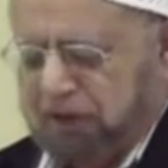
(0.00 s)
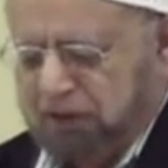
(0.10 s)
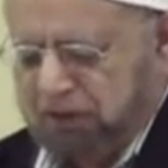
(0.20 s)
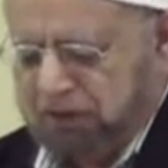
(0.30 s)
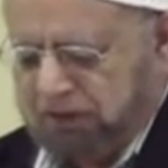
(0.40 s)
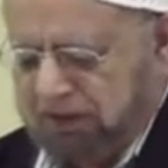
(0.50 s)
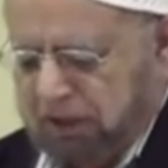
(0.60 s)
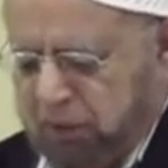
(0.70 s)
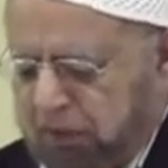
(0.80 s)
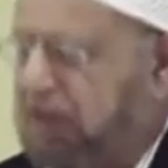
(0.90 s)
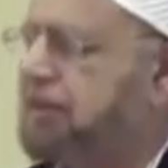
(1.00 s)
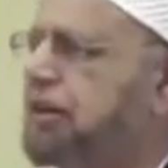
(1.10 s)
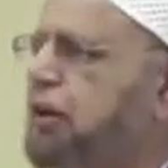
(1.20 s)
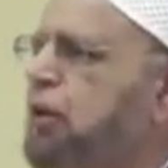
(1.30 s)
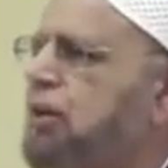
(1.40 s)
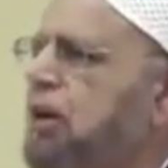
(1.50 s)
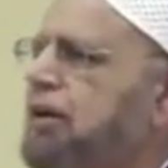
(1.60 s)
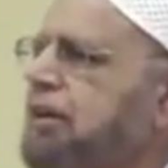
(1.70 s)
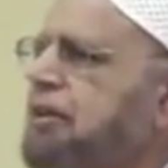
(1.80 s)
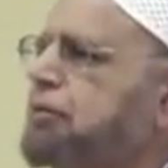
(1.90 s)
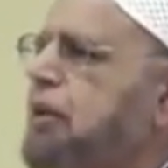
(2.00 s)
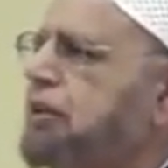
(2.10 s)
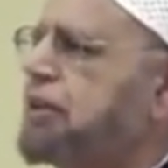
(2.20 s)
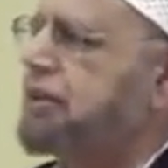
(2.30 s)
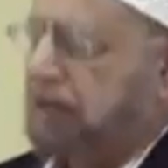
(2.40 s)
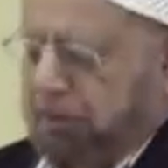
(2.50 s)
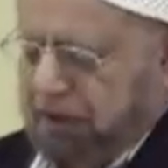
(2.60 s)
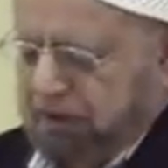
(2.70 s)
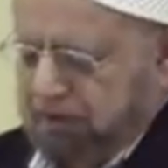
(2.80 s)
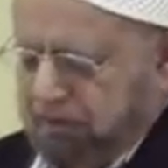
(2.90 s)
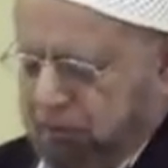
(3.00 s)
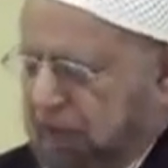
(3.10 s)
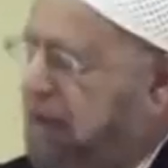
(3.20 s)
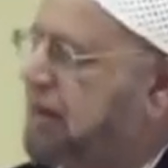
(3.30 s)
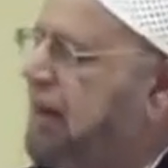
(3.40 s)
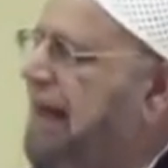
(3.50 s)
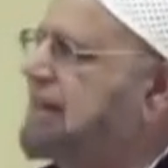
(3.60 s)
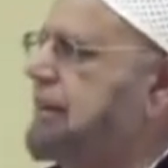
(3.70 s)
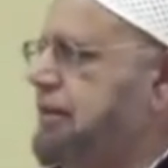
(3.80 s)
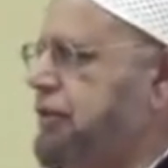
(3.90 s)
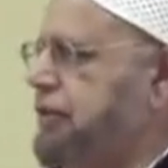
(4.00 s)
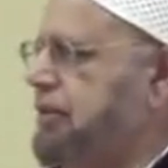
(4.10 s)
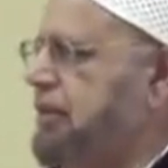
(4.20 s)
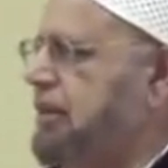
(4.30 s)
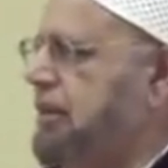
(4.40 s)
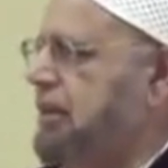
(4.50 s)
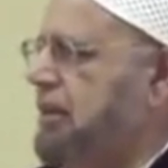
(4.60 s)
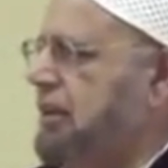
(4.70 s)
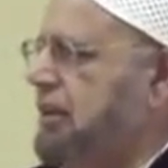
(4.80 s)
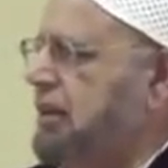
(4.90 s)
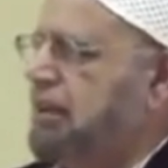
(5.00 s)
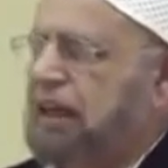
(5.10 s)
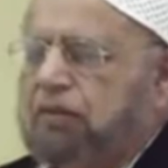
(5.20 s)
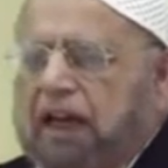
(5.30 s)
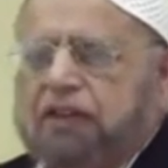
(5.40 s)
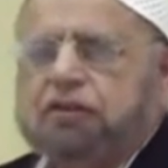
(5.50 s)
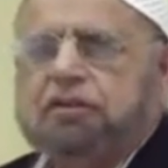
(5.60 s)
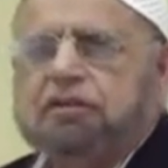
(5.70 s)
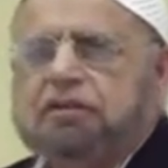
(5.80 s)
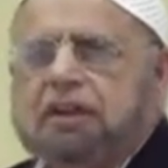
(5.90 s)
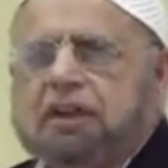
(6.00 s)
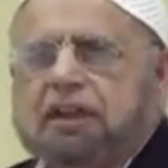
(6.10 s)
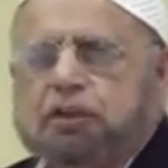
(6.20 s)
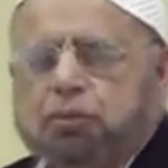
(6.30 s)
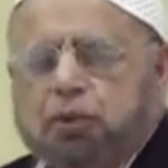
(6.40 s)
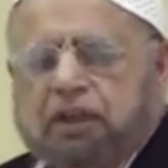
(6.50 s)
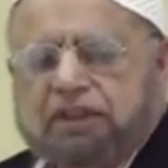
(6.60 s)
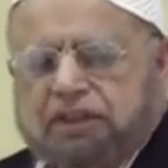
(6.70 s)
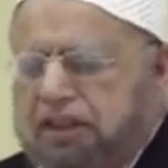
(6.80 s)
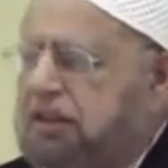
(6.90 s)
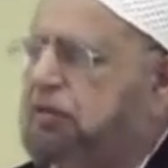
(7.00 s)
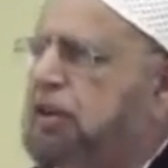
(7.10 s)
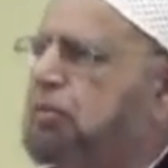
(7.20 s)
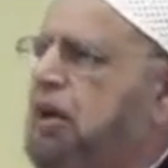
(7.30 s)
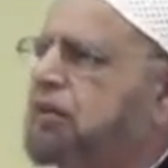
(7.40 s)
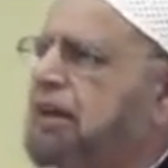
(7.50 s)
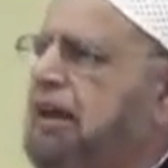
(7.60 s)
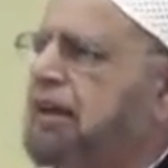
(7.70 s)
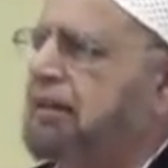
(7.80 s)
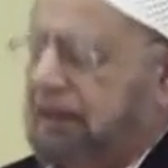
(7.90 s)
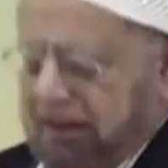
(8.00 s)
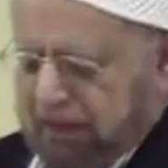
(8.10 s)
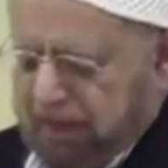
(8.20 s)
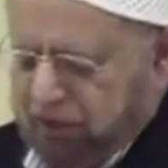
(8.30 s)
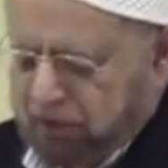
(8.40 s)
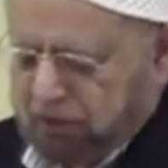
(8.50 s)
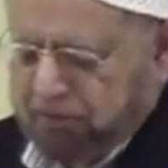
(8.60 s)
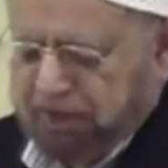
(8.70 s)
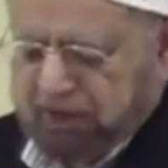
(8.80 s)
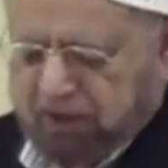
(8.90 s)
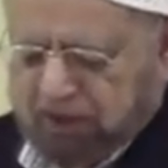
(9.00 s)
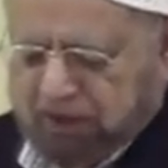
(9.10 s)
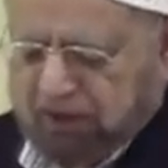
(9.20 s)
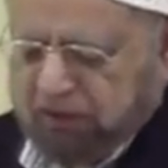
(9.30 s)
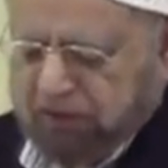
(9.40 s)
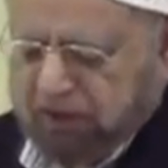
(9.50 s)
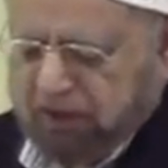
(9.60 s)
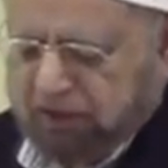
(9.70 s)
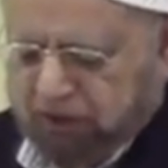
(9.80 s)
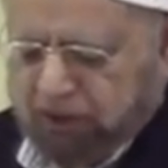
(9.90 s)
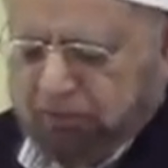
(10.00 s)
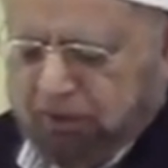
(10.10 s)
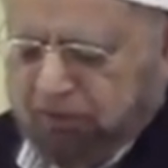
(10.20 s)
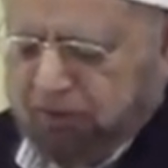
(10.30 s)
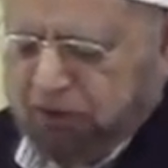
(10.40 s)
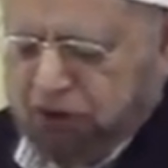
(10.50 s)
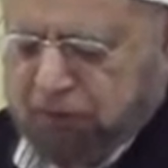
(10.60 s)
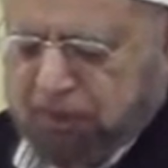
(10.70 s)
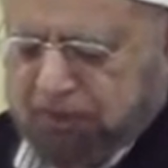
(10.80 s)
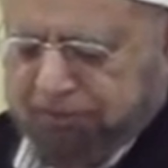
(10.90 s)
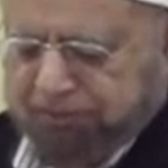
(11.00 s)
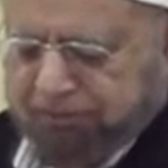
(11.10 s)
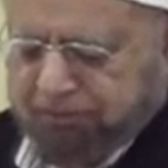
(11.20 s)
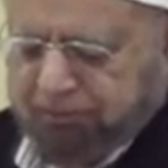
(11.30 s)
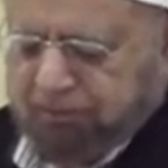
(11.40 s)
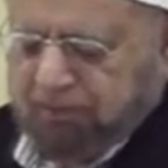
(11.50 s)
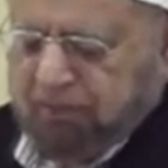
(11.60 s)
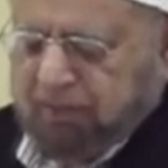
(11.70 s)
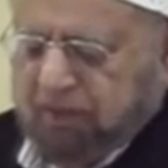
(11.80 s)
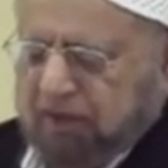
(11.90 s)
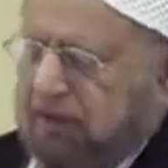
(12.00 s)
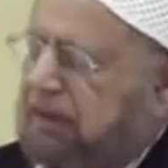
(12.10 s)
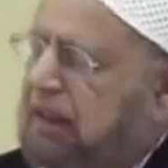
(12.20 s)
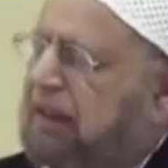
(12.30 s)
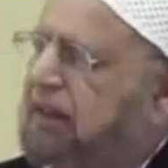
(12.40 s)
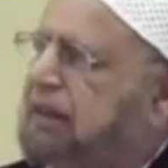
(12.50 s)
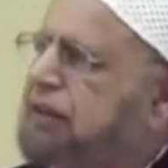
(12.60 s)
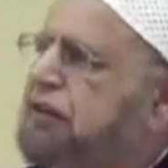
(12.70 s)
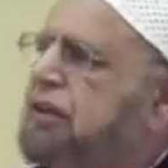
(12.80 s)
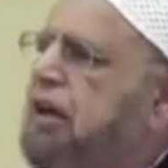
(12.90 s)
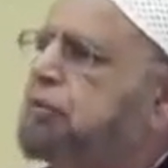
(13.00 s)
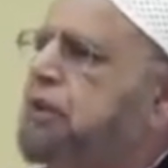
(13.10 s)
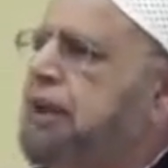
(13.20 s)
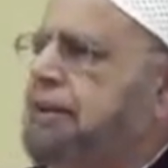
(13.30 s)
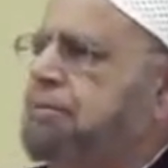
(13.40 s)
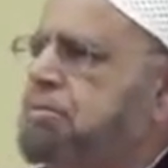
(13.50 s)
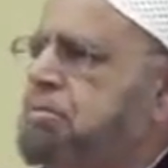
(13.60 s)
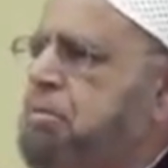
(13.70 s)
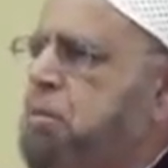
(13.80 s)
about those, plus he wrote articles about Islamic medical ethics. He gave lectures, he spoke extensively about that, and wrote many articles which are available from JIMA. Then he didn't stop there.